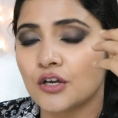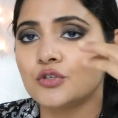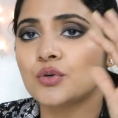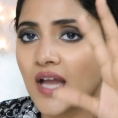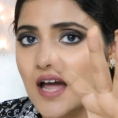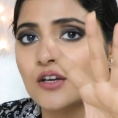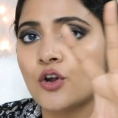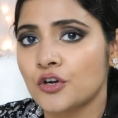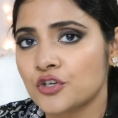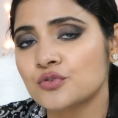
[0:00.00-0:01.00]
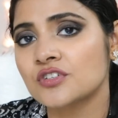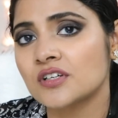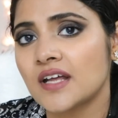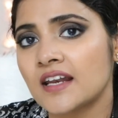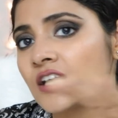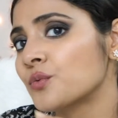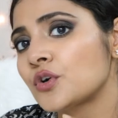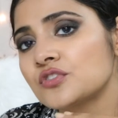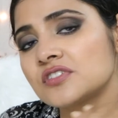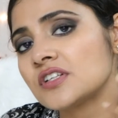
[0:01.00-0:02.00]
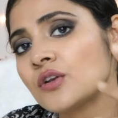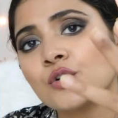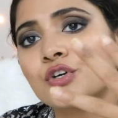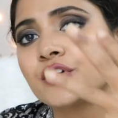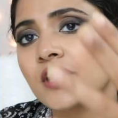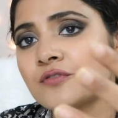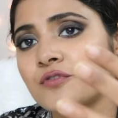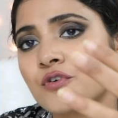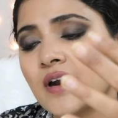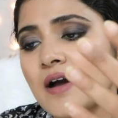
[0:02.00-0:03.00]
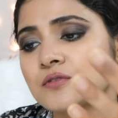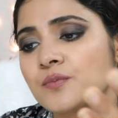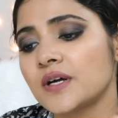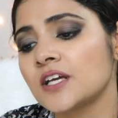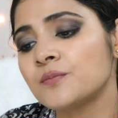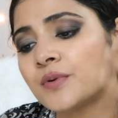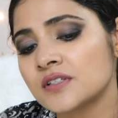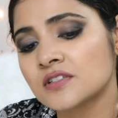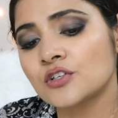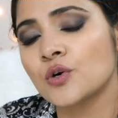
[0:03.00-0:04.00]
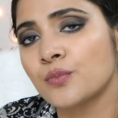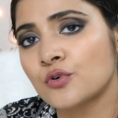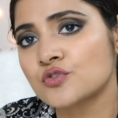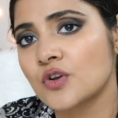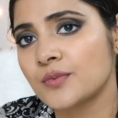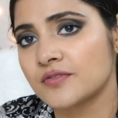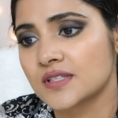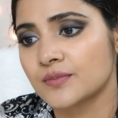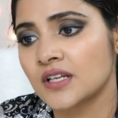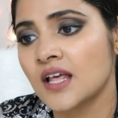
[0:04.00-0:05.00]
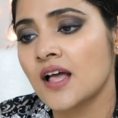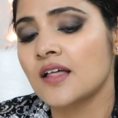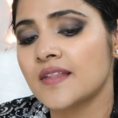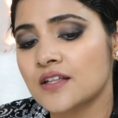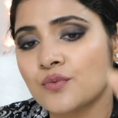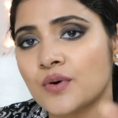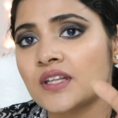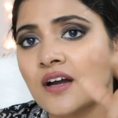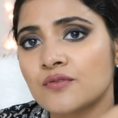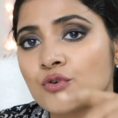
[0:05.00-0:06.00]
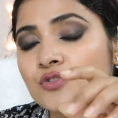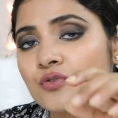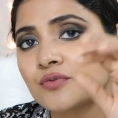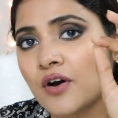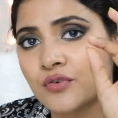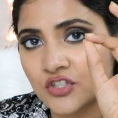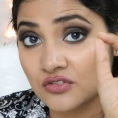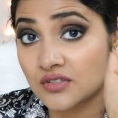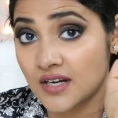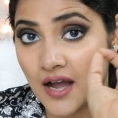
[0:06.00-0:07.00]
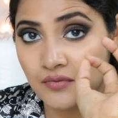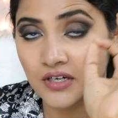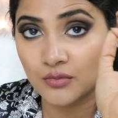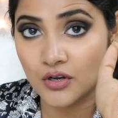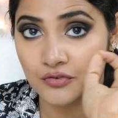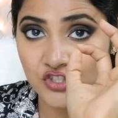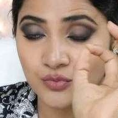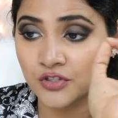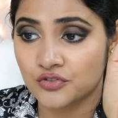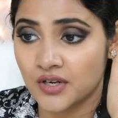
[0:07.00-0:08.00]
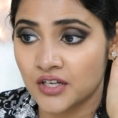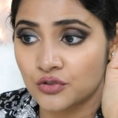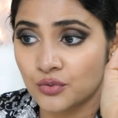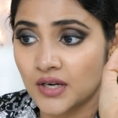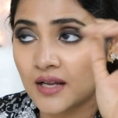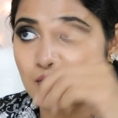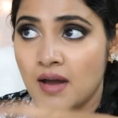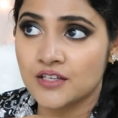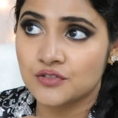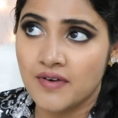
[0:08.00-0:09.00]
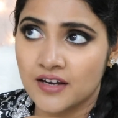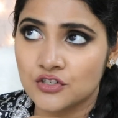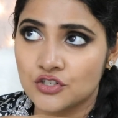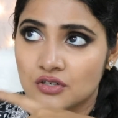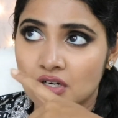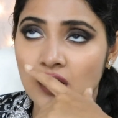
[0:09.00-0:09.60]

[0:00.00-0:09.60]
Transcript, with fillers: You can not use it and it would still look good in photographs, but in person, your pores will be visible. That's one thing I've noticed with foundations that have a little bit of shimmers running through it. And Max Factor